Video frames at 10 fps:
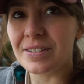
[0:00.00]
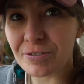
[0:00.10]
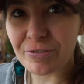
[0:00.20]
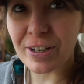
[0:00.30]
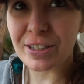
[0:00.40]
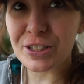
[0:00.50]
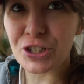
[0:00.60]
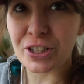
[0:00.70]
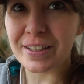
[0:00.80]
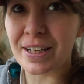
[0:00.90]
fairly
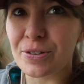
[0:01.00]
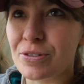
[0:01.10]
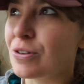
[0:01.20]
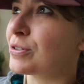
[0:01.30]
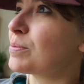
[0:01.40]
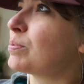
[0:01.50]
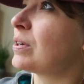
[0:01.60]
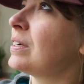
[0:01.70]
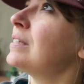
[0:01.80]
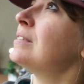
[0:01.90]
chilly out, there's a
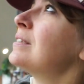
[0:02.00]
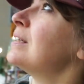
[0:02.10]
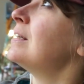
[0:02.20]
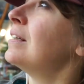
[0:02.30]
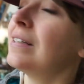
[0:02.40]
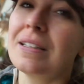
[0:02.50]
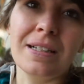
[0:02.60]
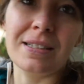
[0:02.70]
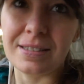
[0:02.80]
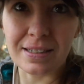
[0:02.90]
breeze,
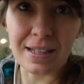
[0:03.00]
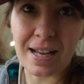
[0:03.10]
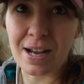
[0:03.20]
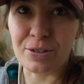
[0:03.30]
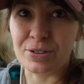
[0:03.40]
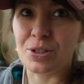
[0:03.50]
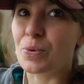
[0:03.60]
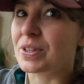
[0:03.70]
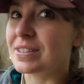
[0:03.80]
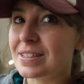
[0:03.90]
lots of clouds.
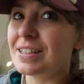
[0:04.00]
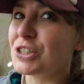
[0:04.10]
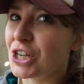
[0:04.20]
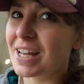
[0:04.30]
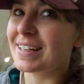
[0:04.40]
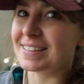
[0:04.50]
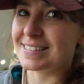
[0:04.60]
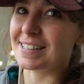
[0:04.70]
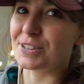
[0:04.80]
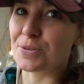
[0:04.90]
When the sun is shining,
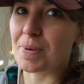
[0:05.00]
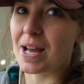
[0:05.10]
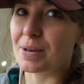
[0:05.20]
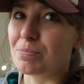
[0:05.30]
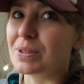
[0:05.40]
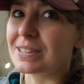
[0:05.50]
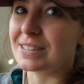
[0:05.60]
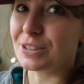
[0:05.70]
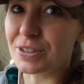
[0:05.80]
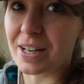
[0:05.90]
it's not too bad, but
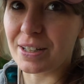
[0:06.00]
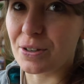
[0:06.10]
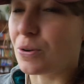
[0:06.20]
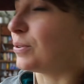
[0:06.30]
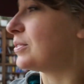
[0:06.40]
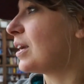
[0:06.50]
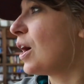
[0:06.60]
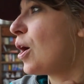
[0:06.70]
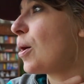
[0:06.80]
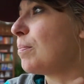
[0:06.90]
still kind of cold.
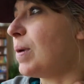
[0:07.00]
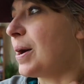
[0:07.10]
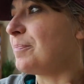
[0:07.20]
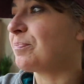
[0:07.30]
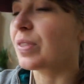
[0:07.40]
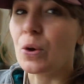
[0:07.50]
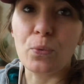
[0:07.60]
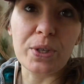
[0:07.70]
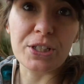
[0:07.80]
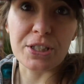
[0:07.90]
But
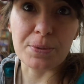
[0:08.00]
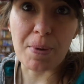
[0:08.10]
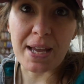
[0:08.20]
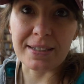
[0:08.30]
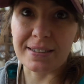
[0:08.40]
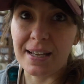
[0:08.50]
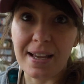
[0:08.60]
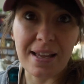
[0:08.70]
we just spent